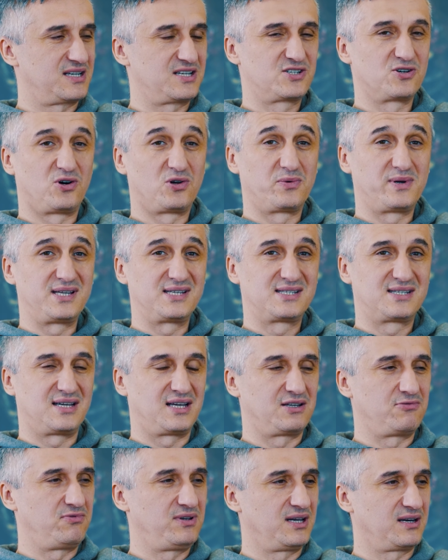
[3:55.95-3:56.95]
as always,
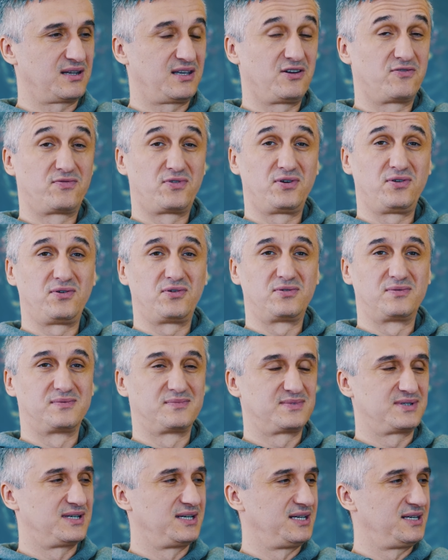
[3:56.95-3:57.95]
and we are here for you.
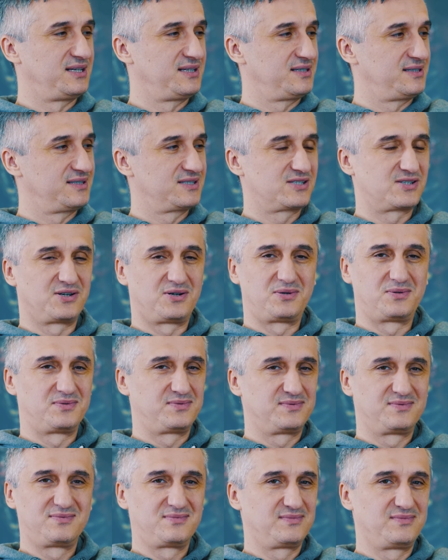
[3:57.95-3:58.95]
So
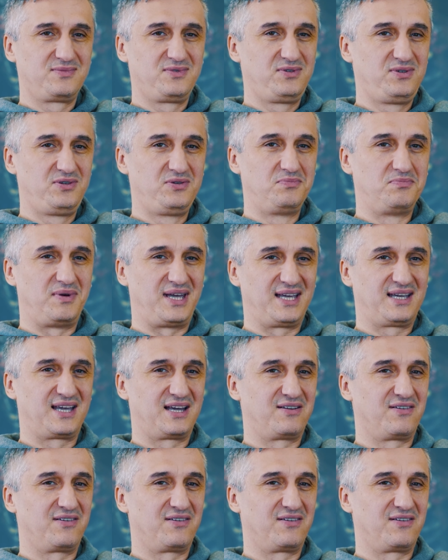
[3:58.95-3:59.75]
you make